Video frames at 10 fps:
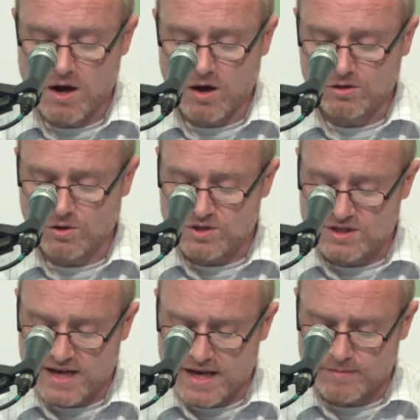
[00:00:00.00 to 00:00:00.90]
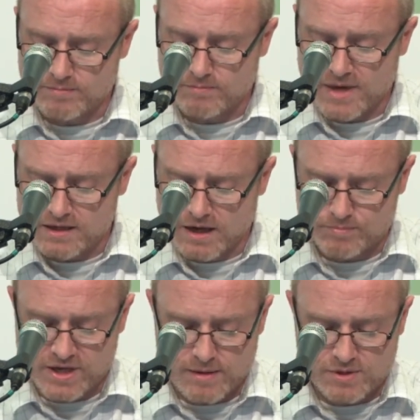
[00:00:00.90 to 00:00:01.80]
Although the state may
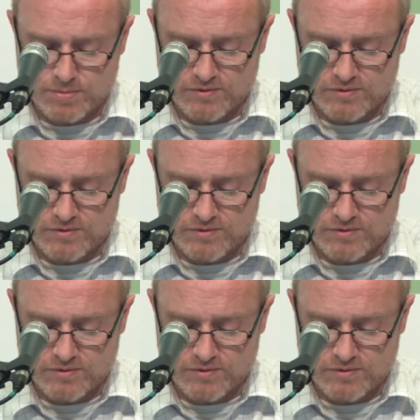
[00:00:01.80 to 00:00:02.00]
not be able to